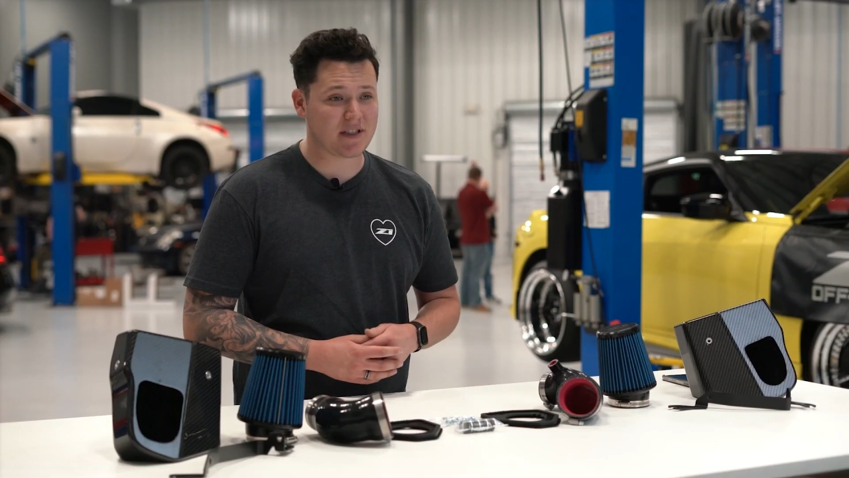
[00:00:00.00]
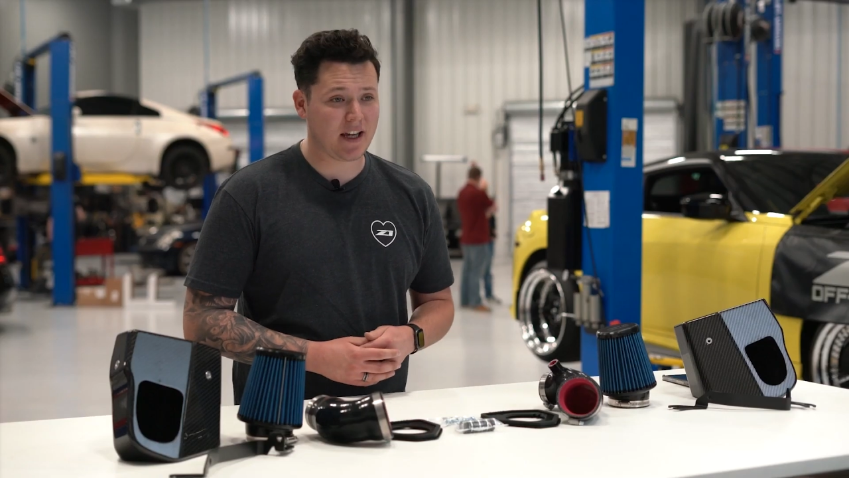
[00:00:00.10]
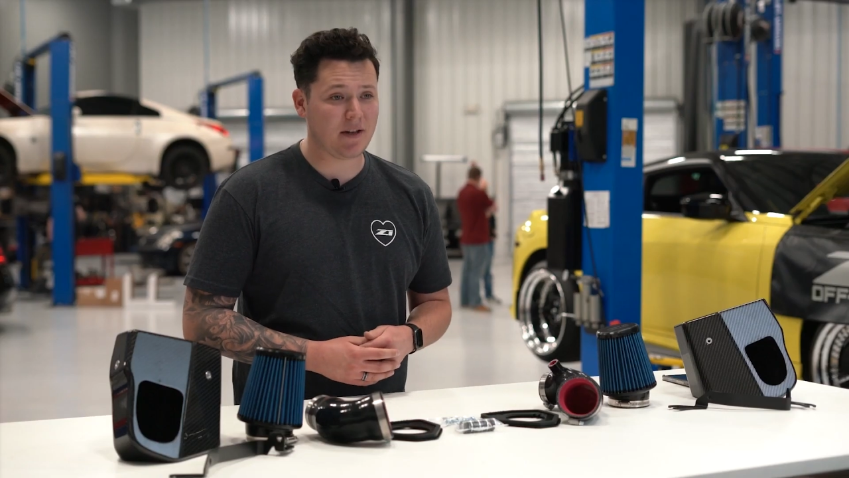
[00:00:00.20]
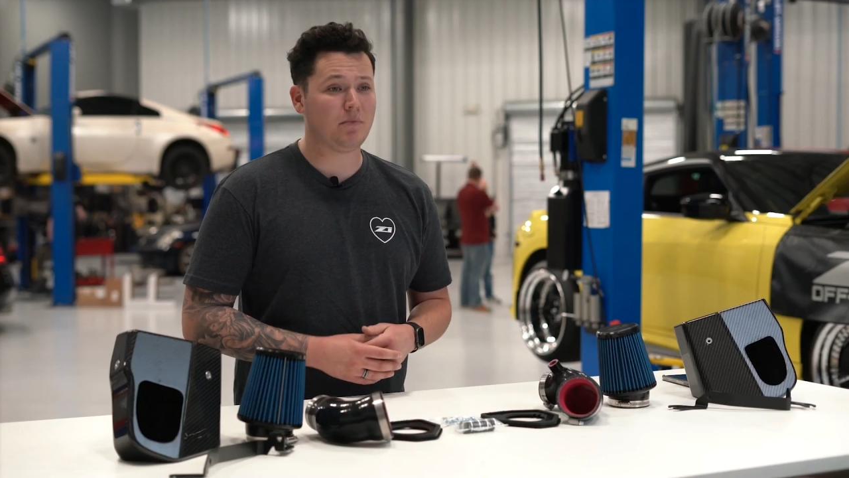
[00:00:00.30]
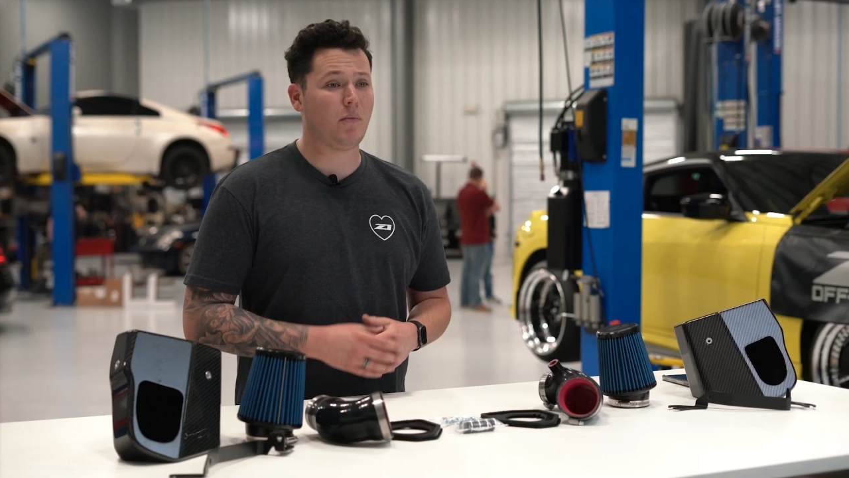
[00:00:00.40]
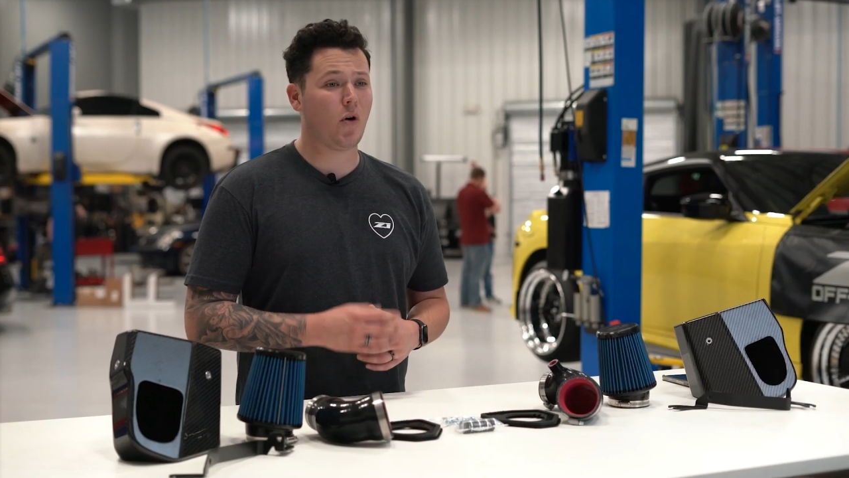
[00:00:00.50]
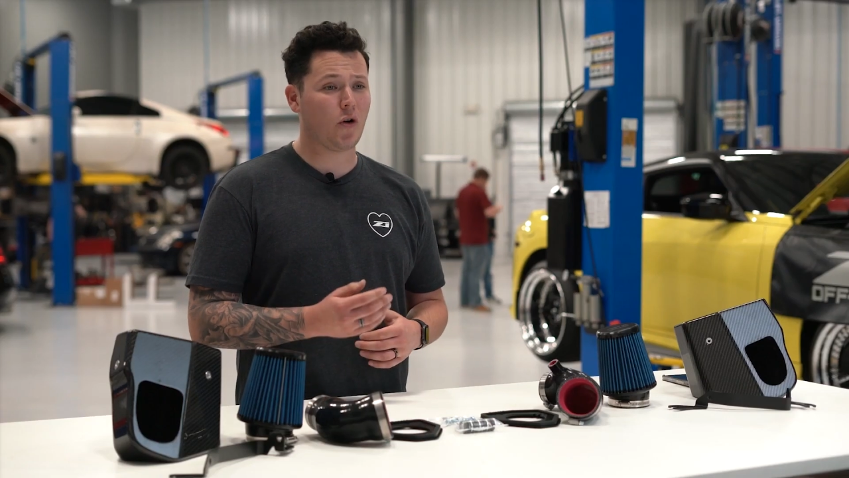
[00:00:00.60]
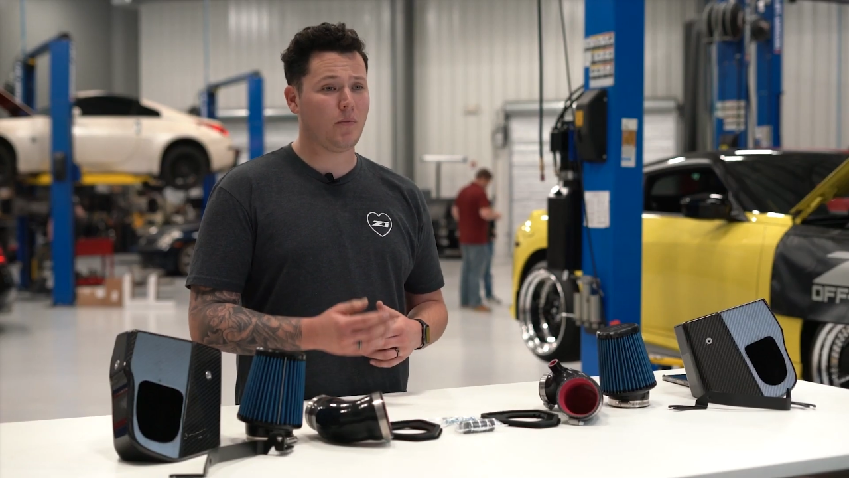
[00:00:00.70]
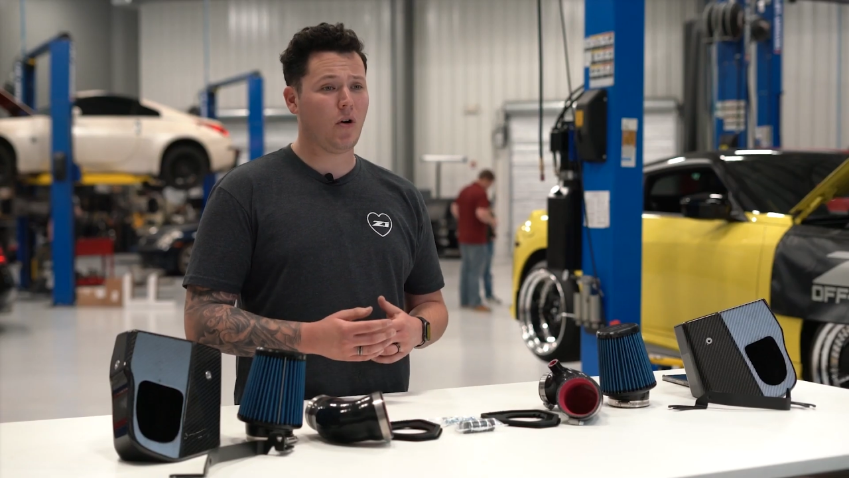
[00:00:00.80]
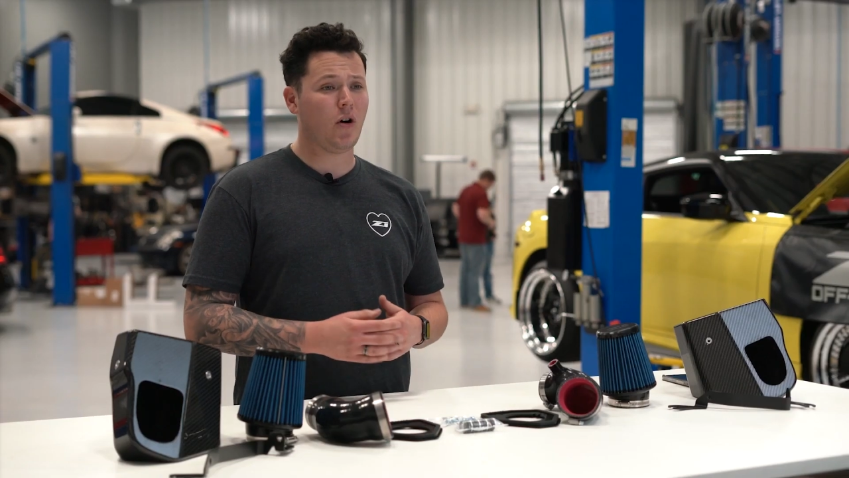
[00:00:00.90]
Z
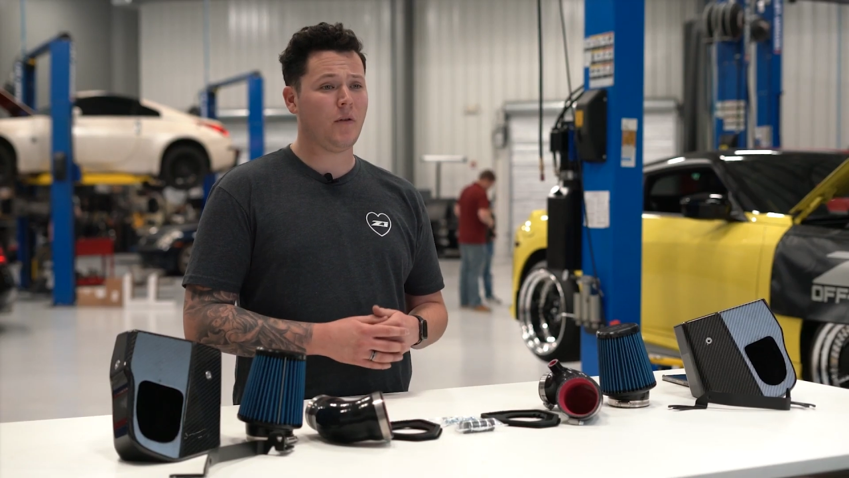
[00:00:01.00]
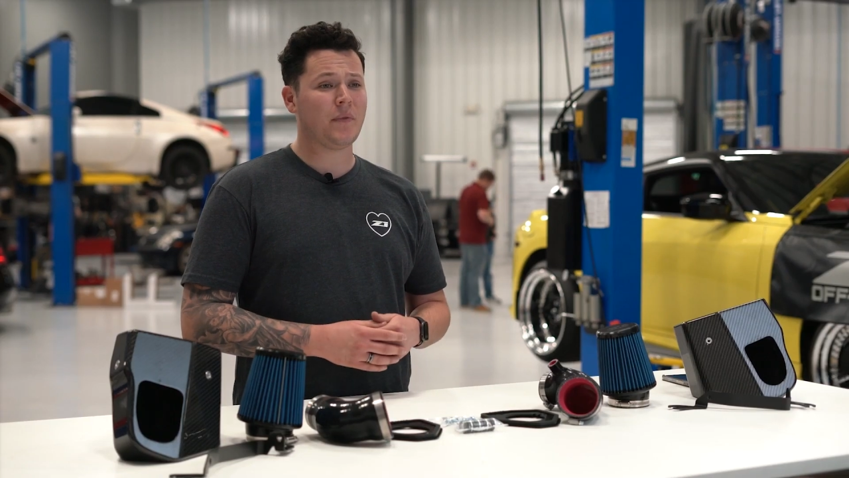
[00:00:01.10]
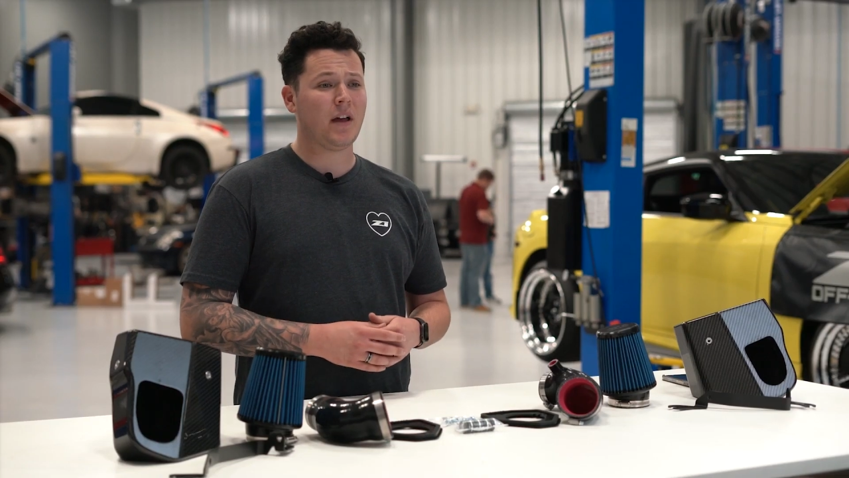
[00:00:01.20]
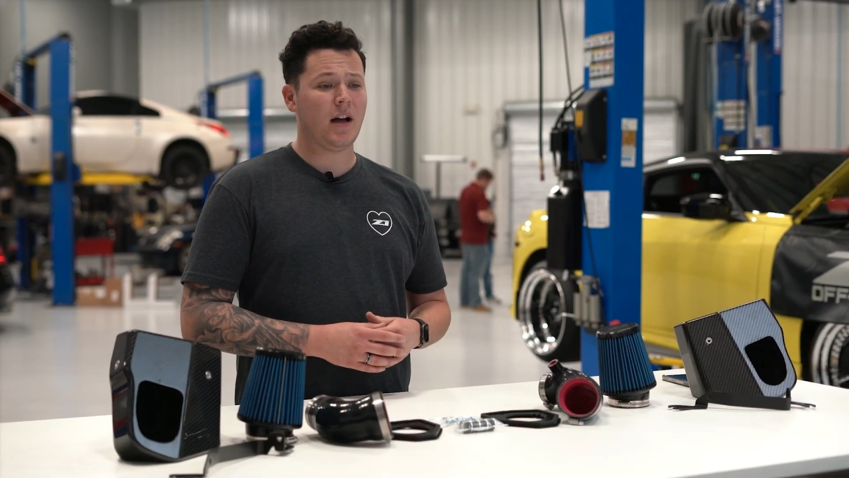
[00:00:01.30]
more and more,